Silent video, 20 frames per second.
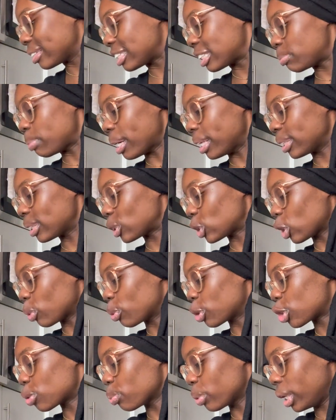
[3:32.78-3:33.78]
spent so
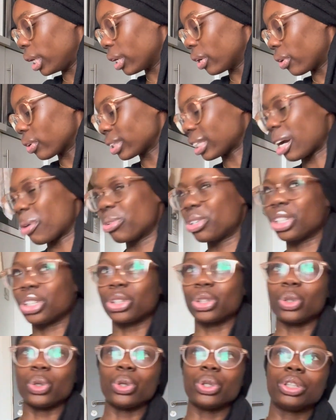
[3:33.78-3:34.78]
much money in a long time, which is
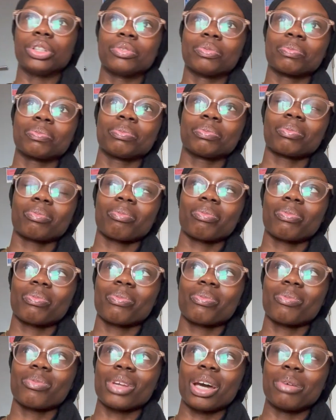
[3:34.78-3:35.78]
good
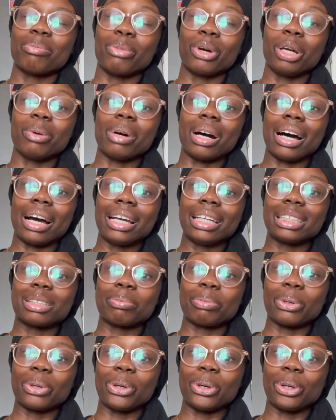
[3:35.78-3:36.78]
money wise,
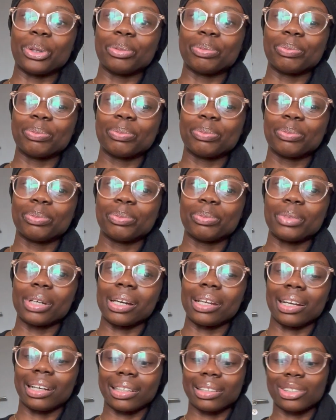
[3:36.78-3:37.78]
but I
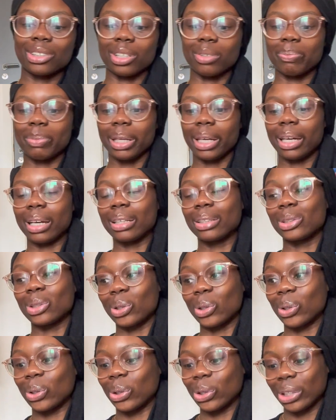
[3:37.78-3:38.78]
like shopping,
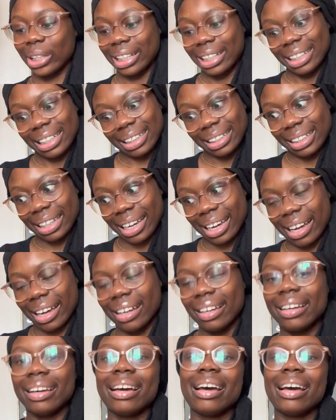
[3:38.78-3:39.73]
so yeah.